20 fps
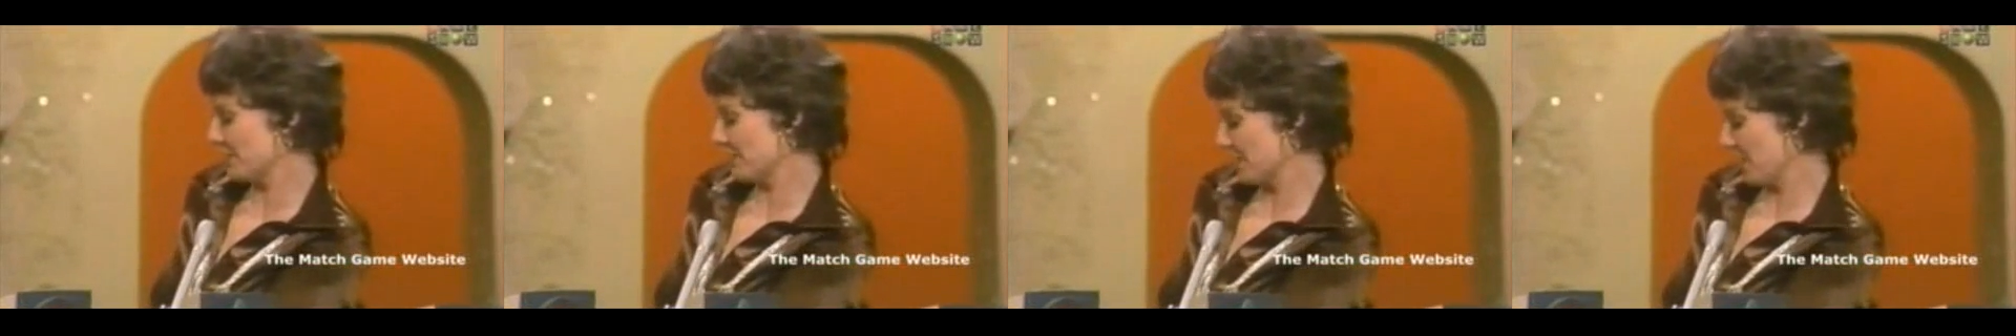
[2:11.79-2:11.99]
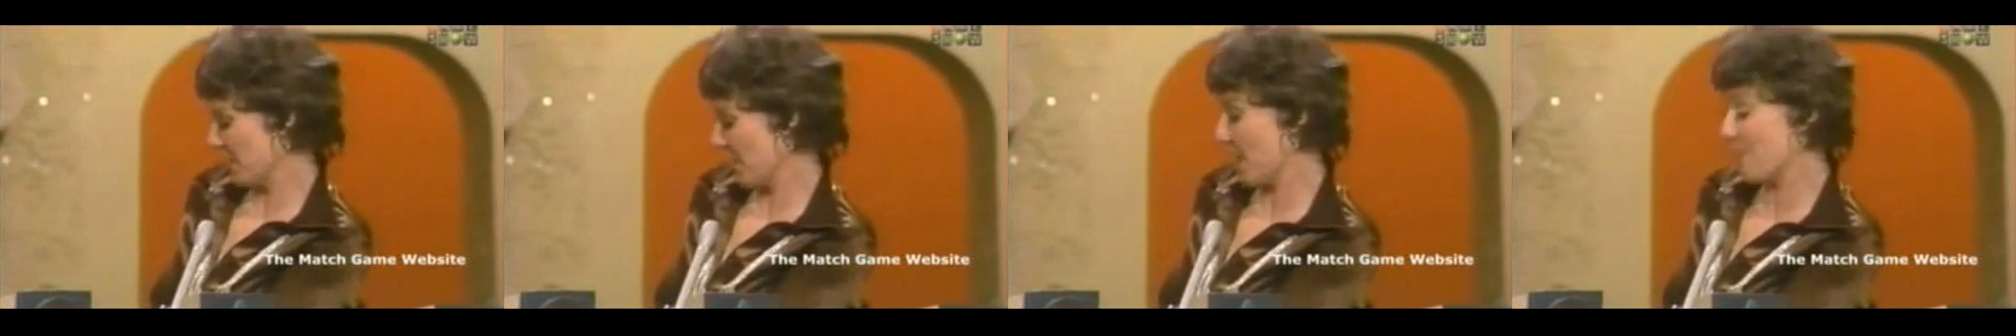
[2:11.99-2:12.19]

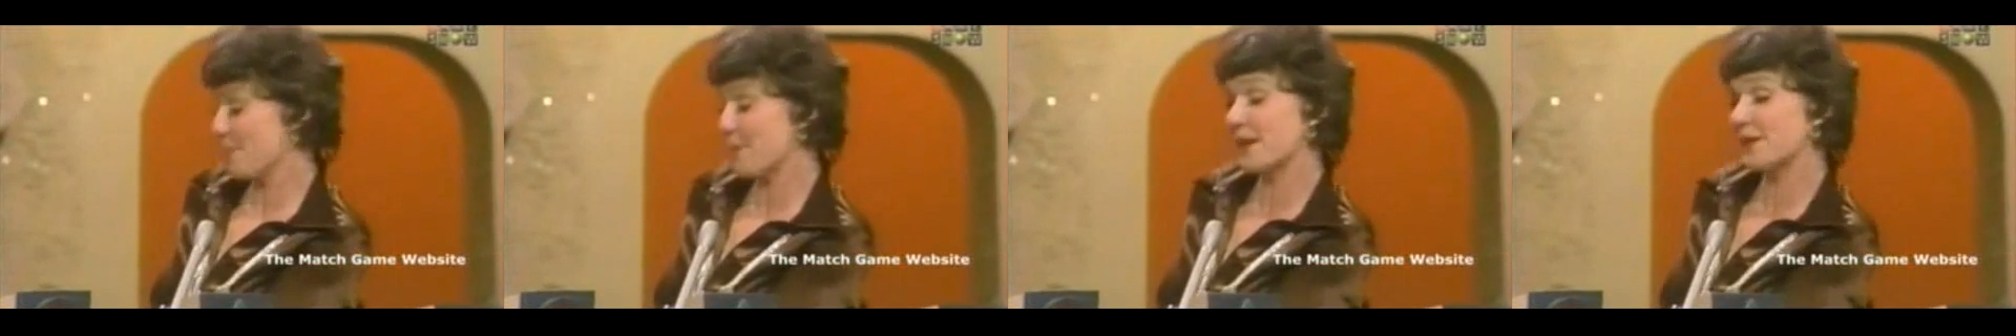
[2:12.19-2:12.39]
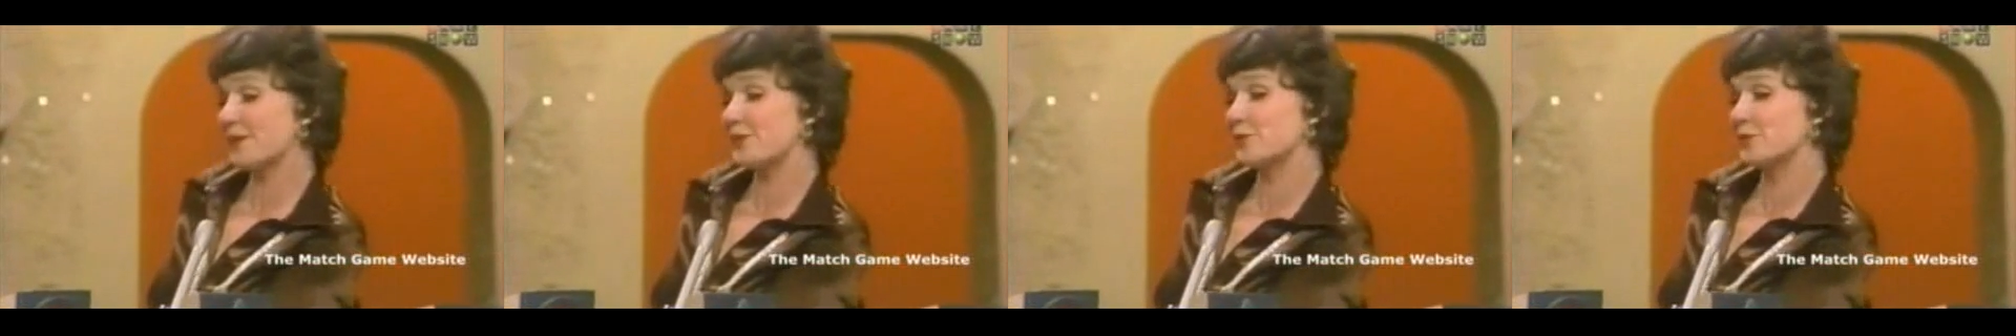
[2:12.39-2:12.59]
and I
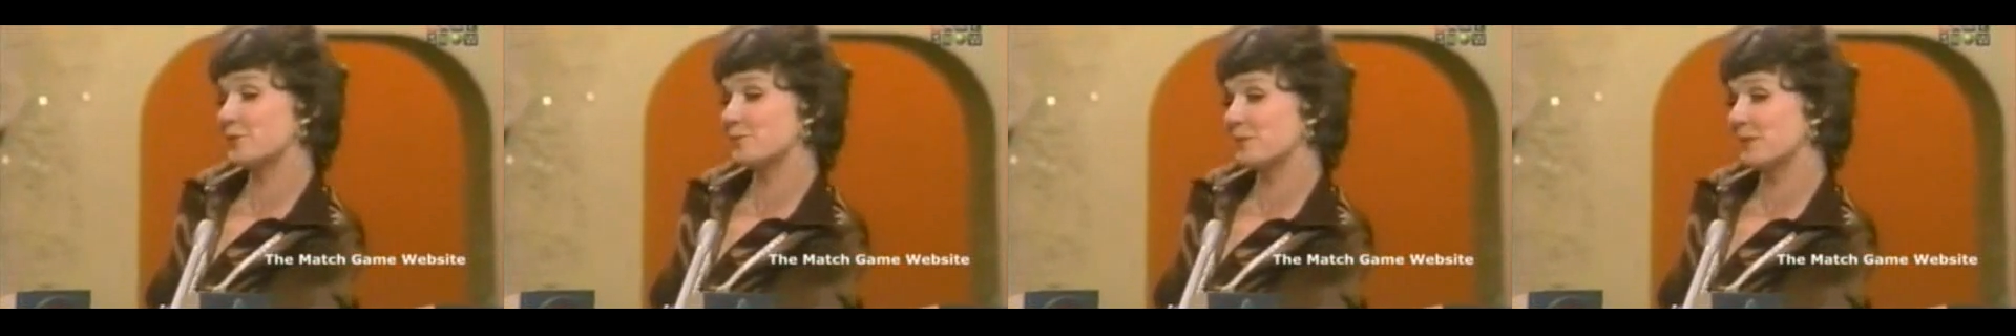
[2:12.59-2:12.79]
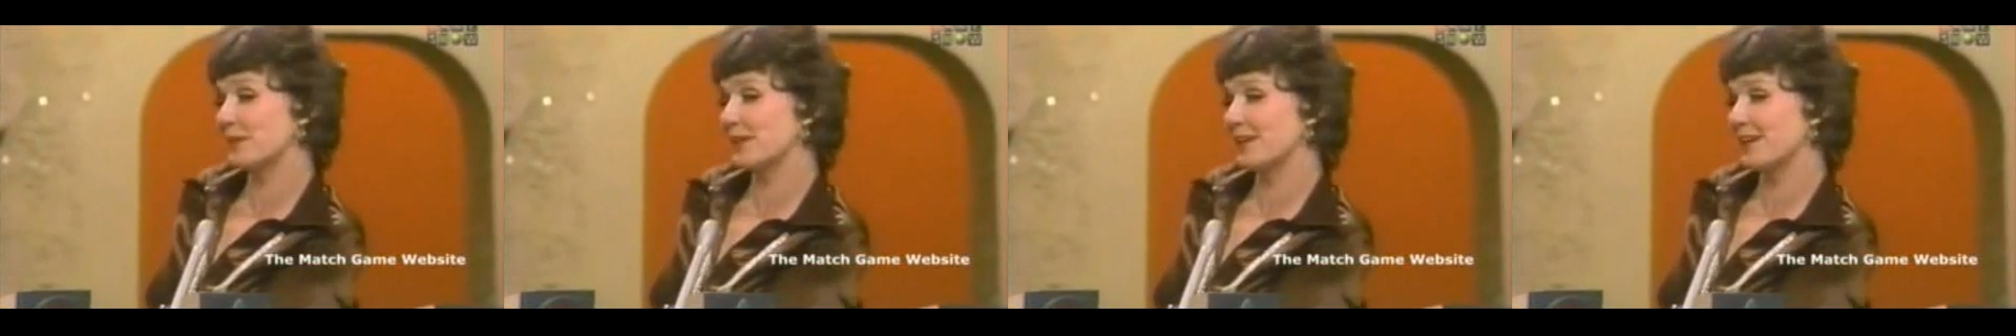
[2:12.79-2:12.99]
may do a
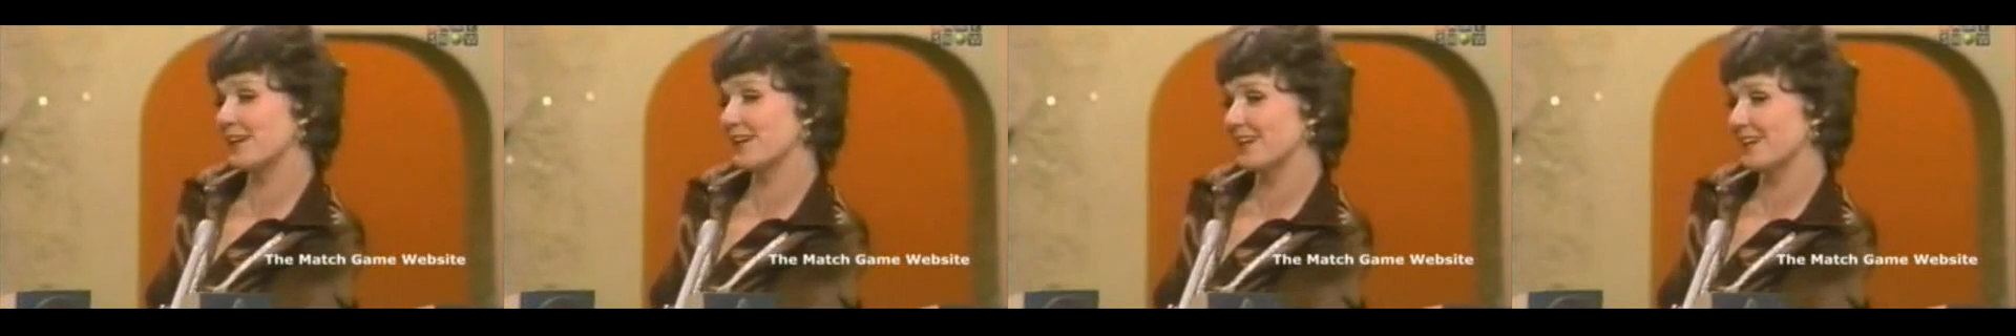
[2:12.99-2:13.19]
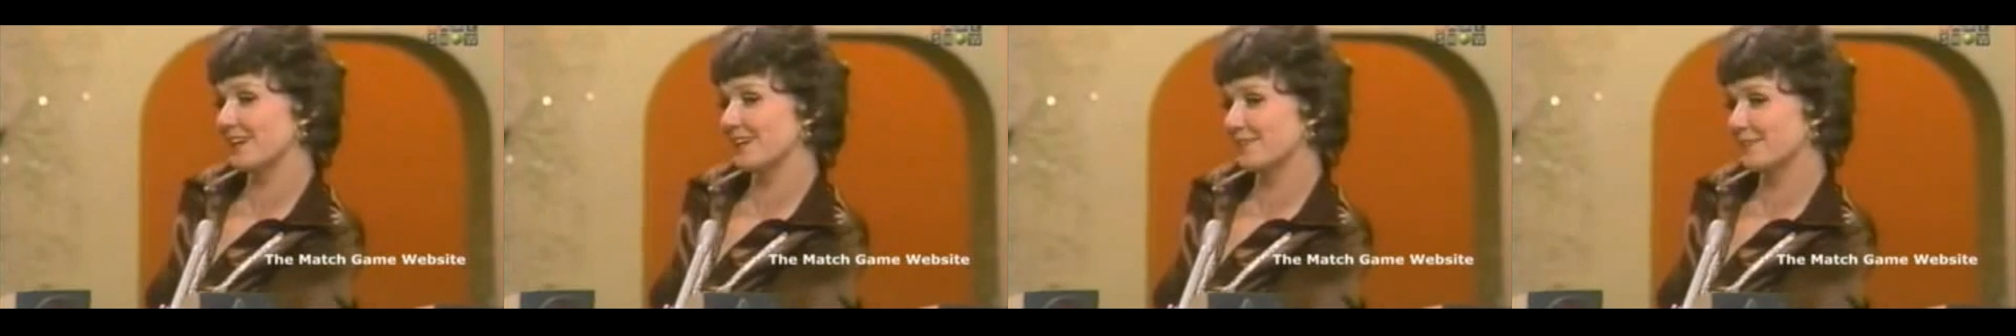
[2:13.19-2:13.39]

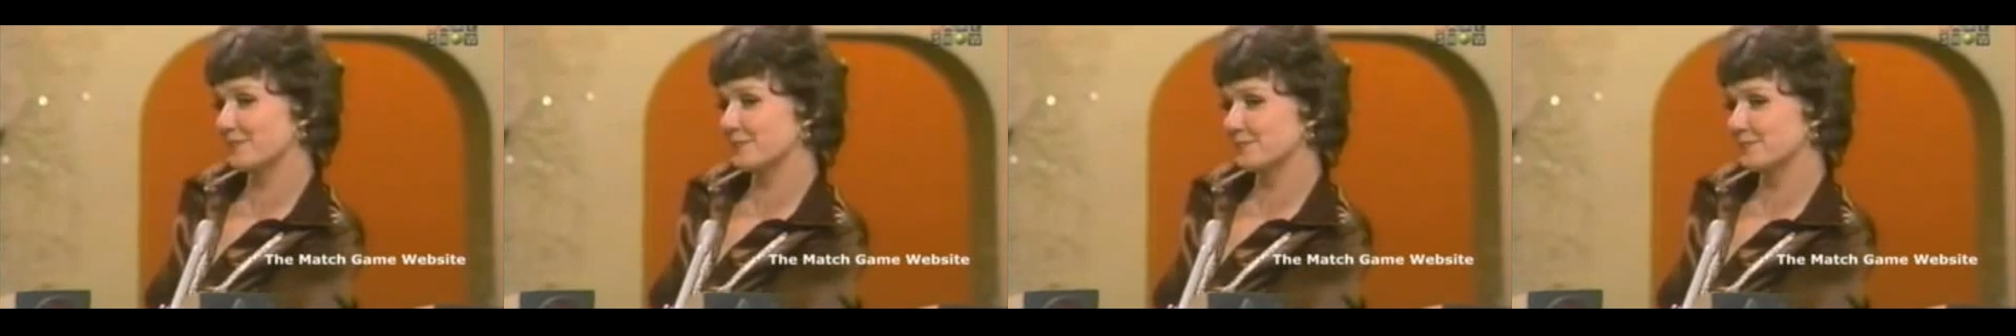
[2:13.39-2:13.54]
play.